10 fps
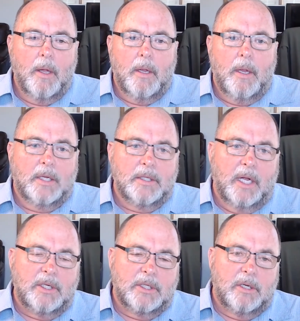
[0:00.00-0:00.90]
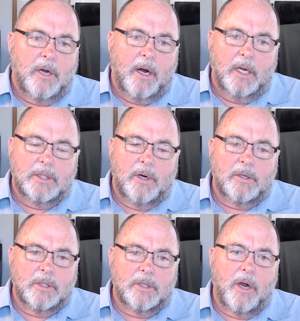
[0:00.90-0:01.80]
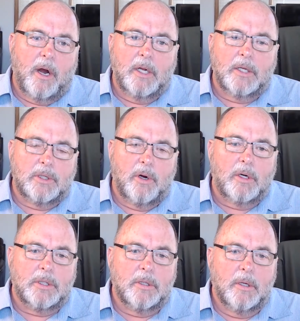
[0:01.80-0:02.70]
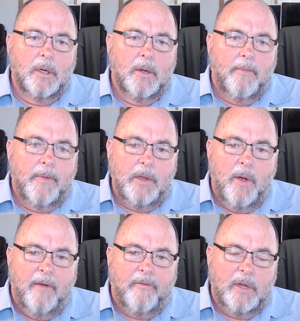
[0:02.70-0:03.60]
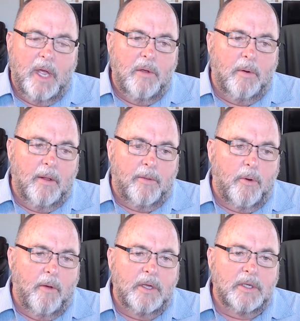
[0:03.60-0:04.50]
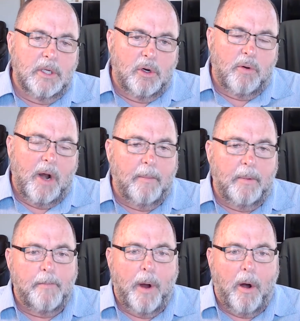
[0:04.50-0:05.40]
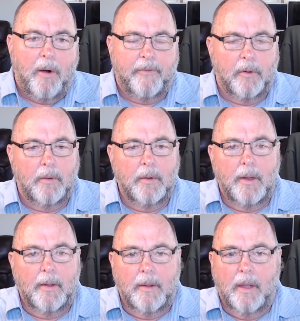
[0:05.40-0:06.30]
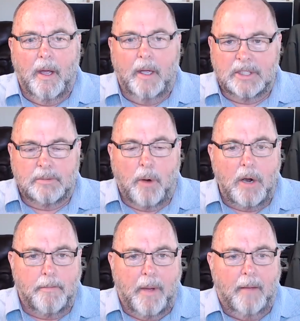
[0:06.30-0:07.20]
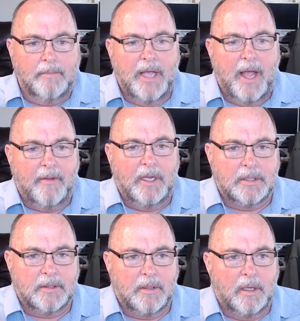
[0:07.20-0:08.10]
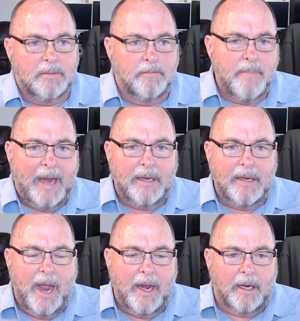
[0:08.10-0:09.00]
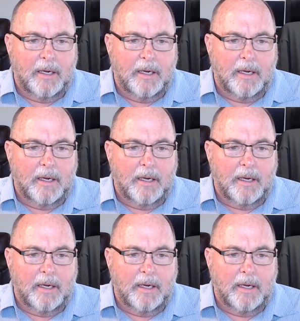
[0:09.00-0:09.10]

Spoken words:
it's not just a targeted search, it's a targeted search that you can throw these incredibly powerful smart bombs at, these magnetic,